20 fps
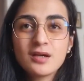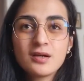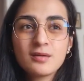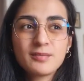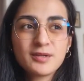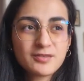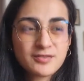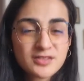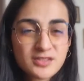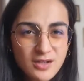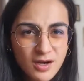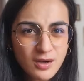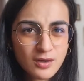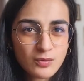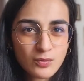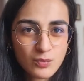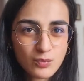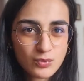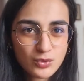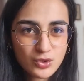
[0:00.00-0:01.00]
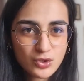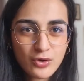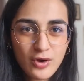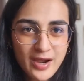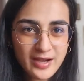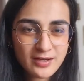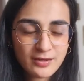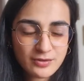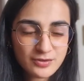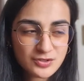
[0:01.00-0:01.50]
But if it's not your
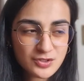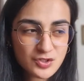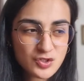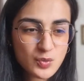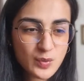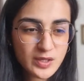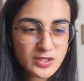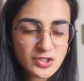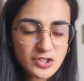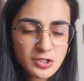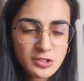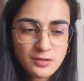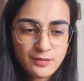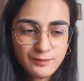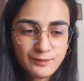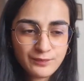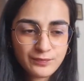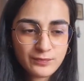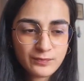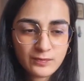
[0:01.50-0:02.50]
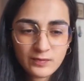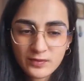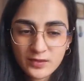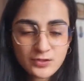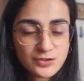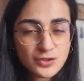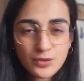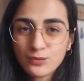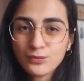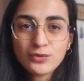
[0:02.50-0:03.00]
ideal situation, then
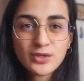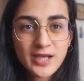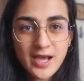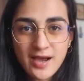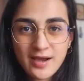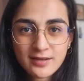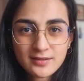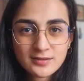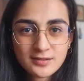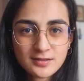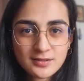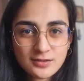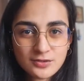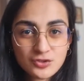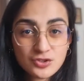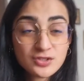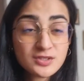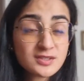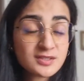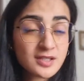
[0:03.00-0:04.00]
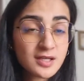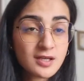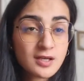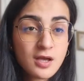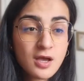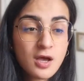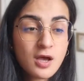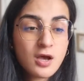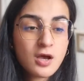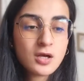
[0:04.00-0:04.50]
don't react. Just stay
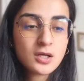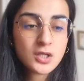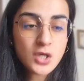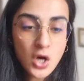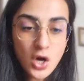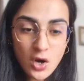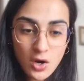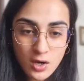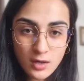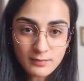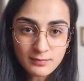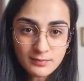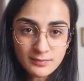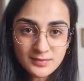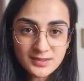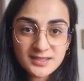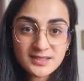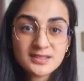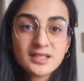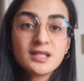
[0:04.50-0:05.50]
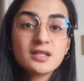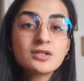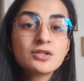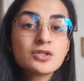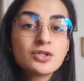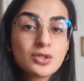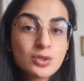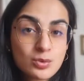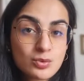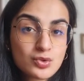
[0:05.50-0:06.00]
calm, stay in a
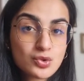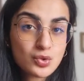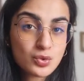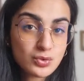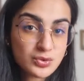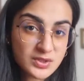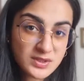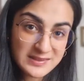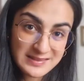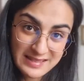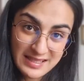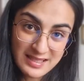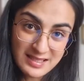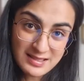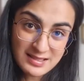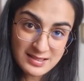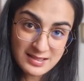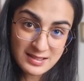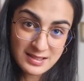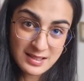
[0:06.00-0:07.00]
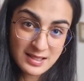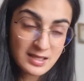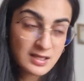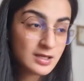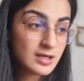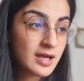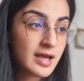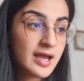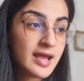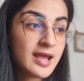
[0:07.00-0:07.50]
neutral state,
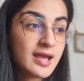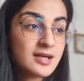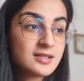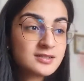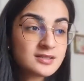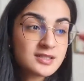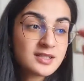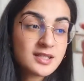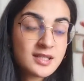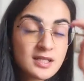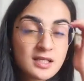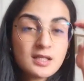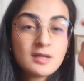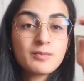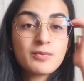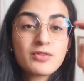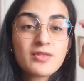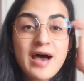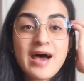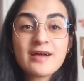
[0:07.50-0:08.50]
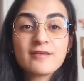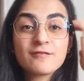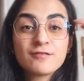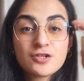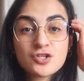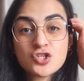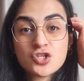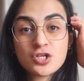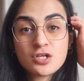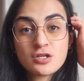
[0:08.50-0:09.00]
and keep that
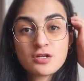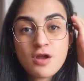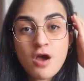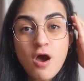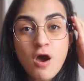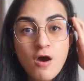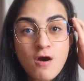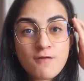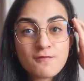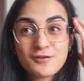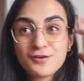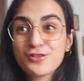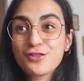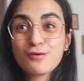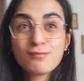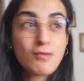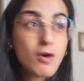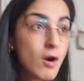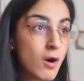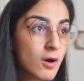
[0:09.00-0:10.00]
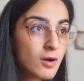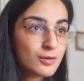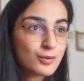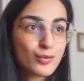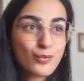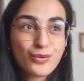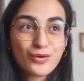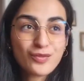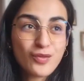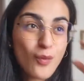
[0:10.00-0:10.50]
vision of the mall
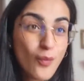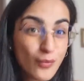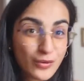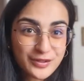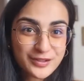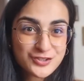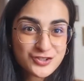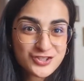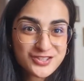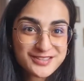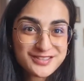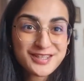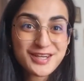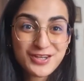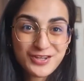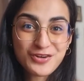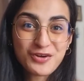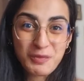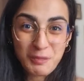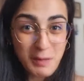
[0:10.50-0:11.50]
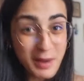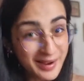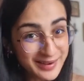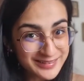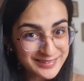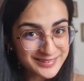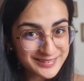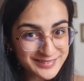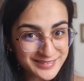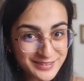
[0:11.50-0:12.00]
or the oranges in your mind.
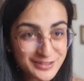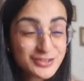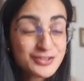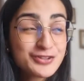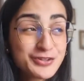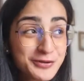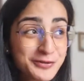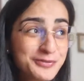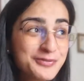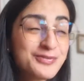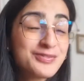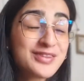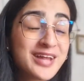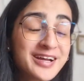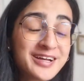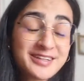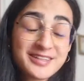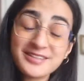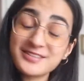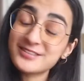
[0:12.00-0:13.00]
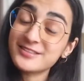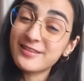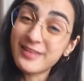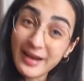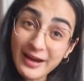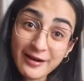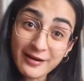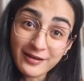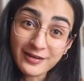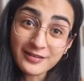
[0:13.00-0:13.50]
Know that it is
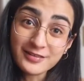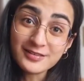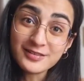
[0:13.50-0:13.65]
there.